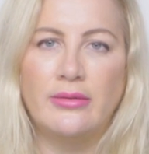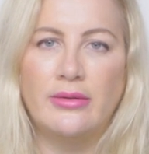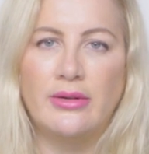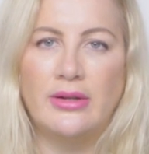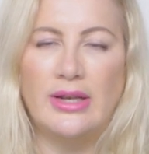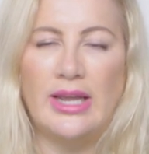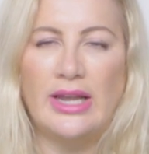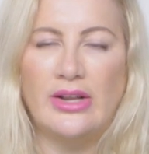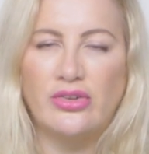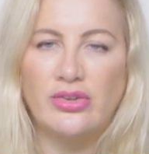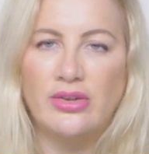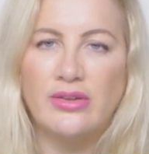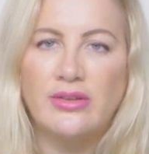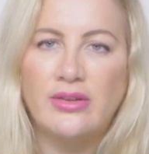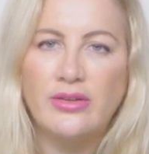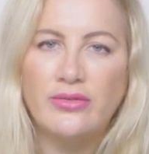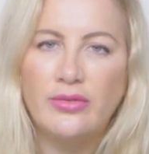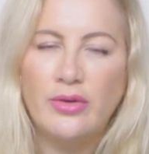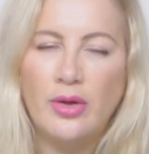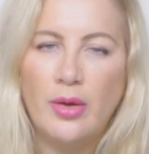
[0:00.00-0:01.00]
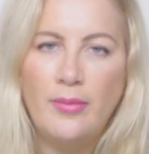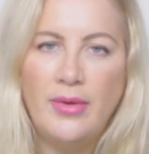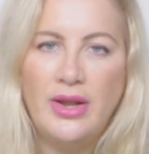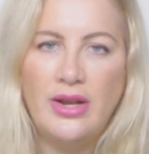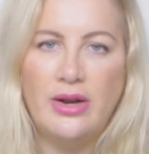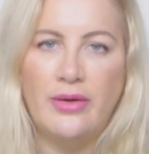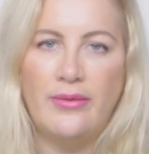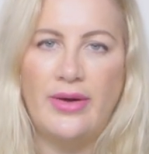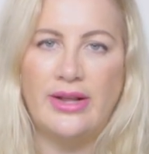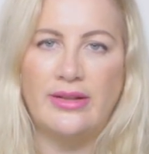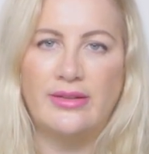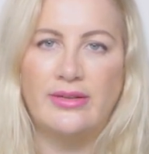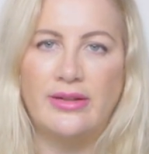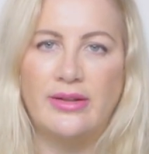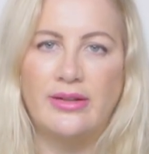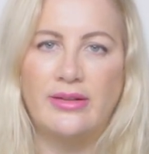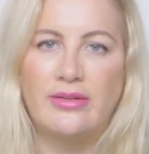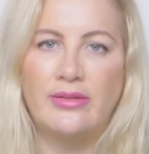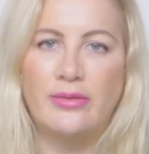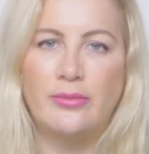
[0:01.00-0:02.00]
collections of amino
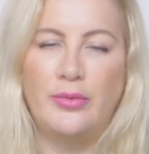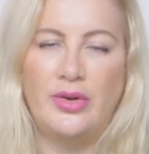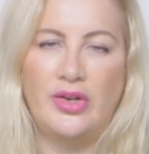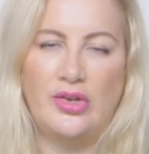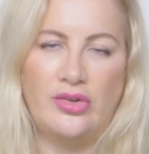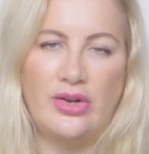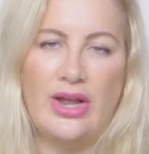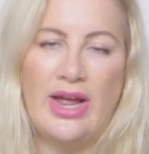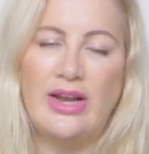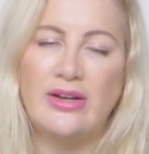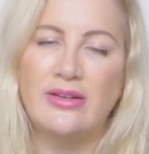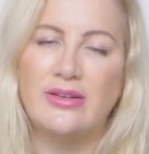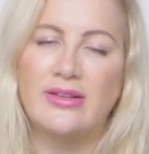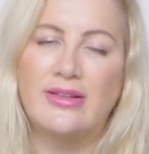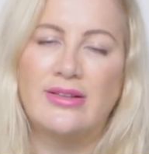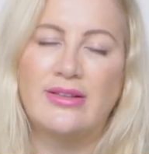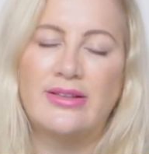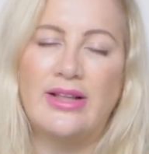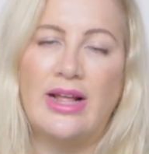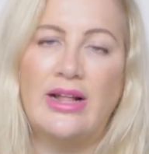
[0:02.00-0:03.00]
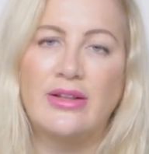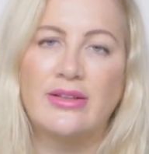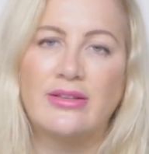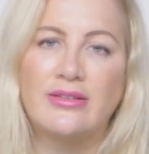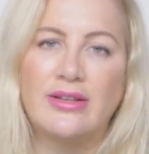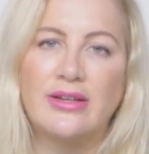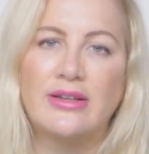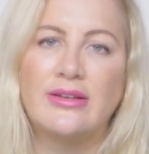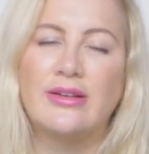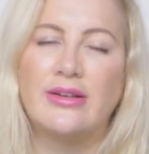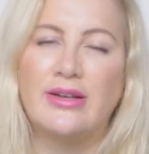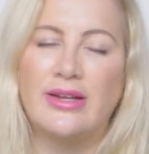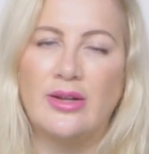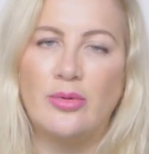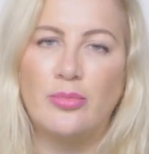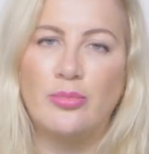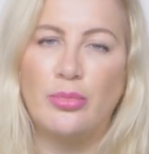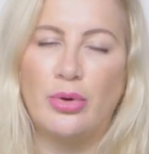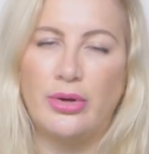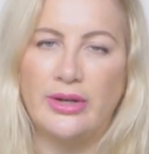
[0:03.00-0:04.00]
acids which act as cell
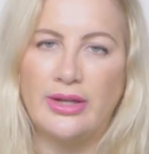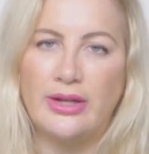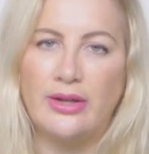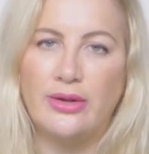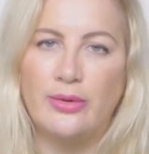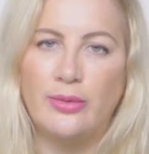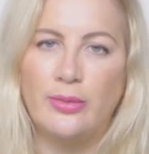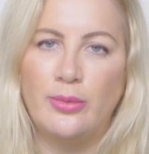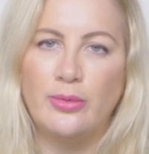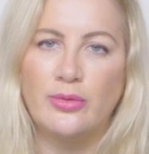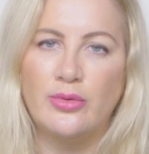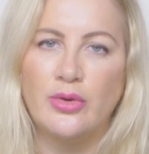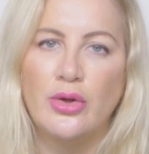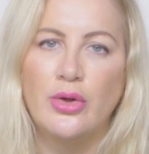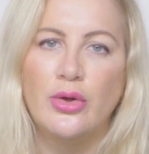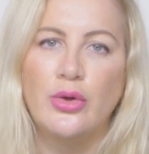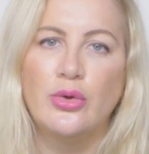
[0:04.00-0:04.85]
signaling molecules.